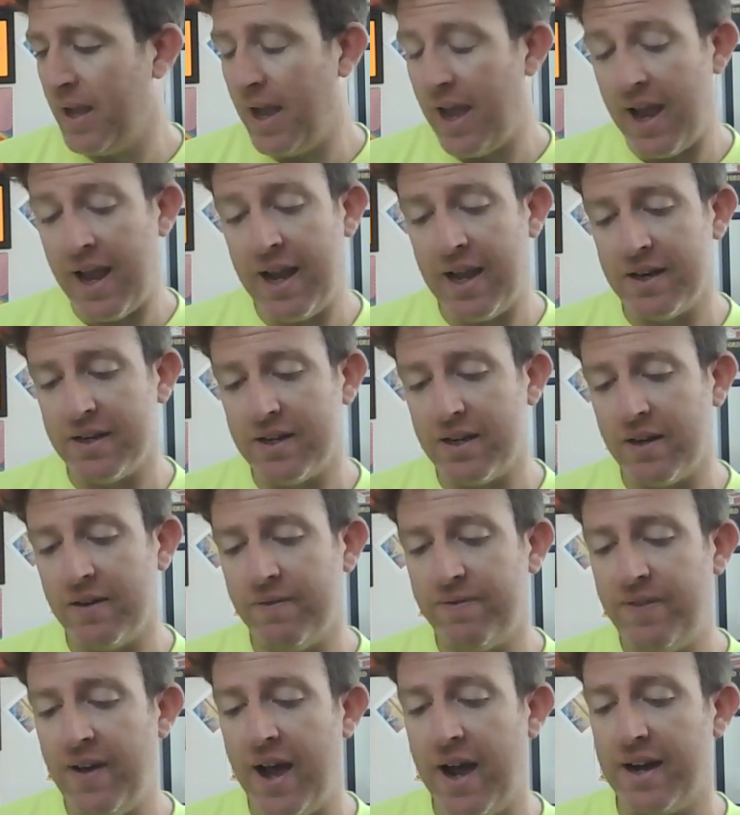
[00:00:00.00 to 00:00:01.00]
and, in
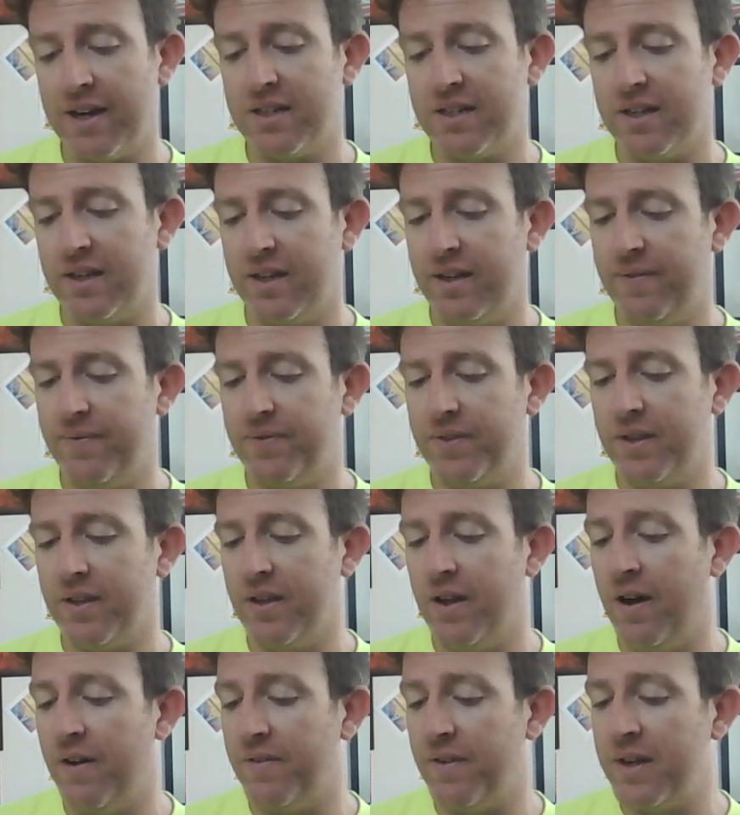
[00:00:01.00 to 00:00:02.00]
fact,
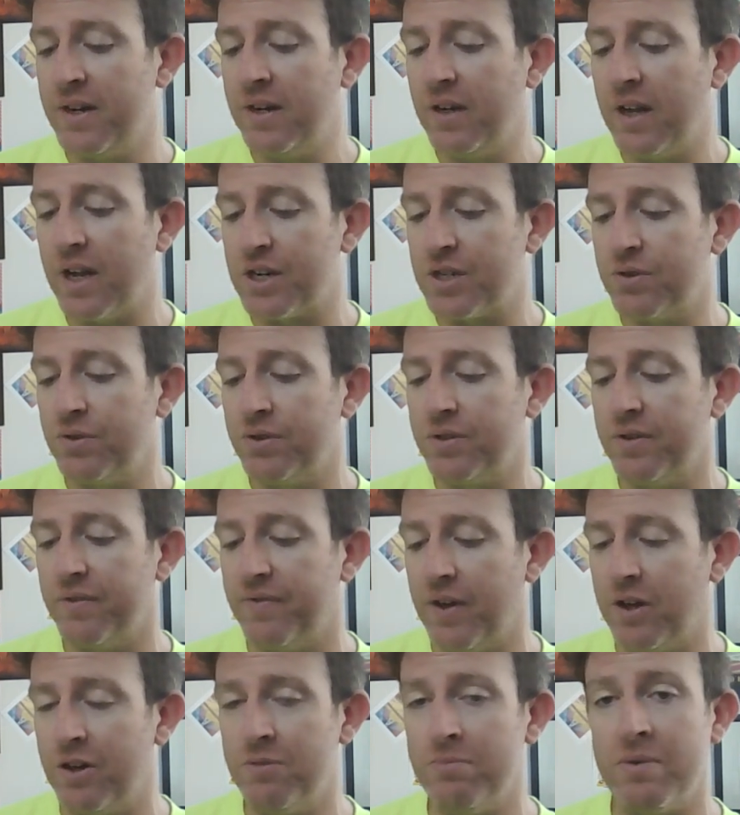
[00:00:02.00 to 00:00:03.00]
of intellectual
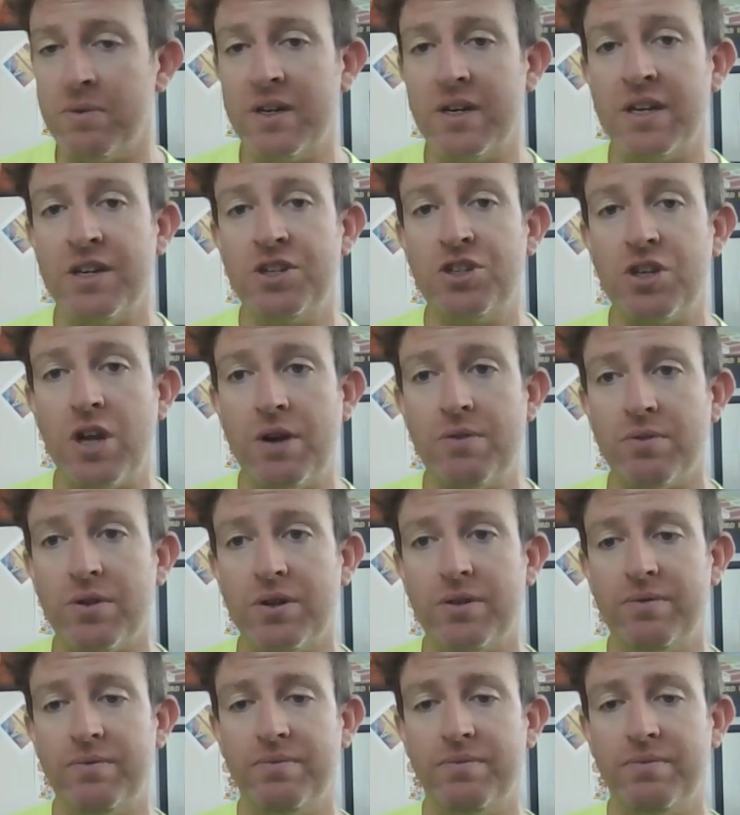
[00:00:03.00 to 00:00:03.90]
development in general.